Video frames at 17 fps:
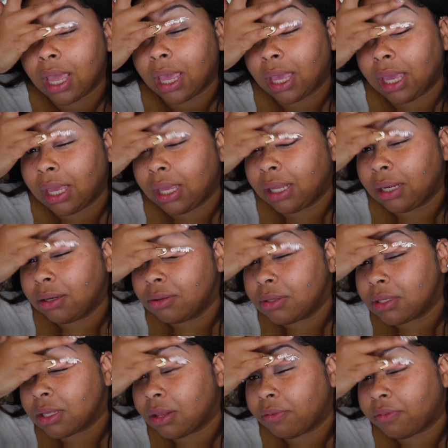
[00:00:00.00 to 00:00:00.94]
And
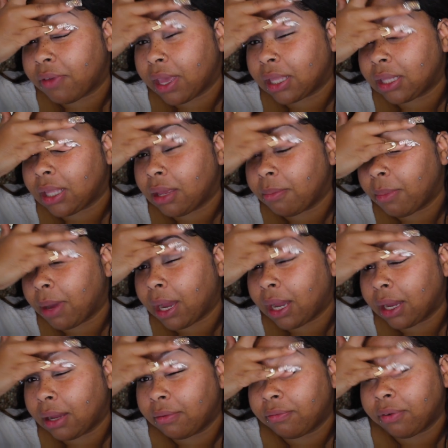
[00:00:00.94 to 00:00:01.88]
due to the fact that
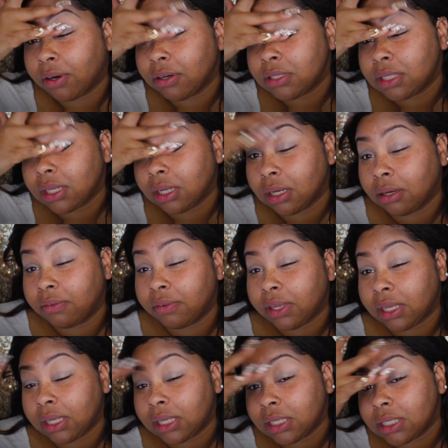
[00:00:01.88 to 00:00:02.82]
my first love
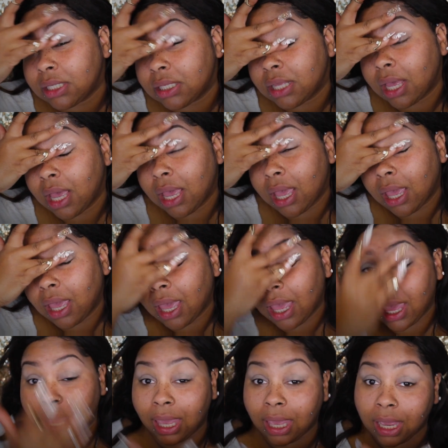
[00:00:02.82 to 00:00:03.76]
is
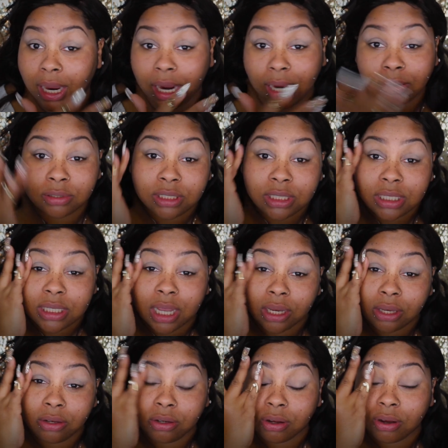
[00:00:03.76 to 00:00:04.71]
hair, I was just
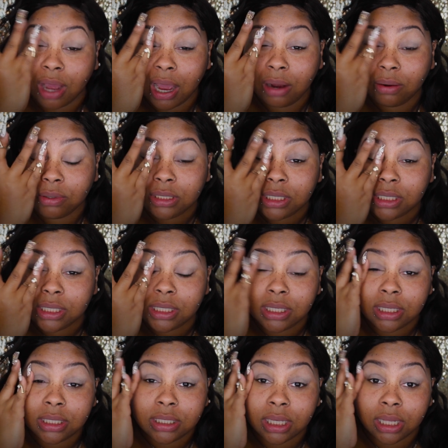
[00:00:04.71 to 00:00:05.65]
like, you know, I would just
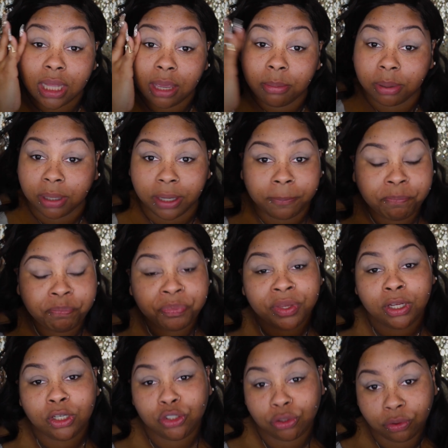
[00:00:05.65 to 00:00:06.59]
stick to that. But
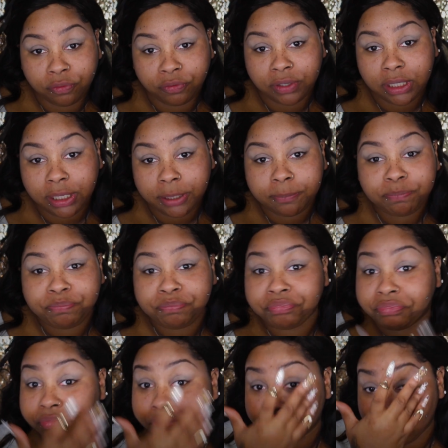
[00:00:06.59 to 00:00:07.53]
truthfully,
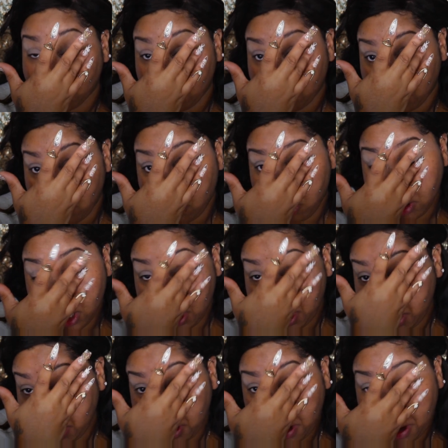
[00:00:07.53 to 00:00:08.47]

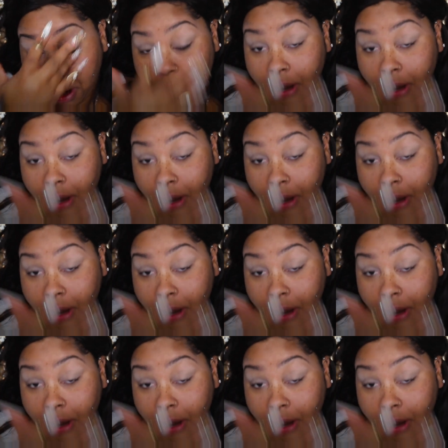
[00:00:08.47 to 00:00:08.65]
recording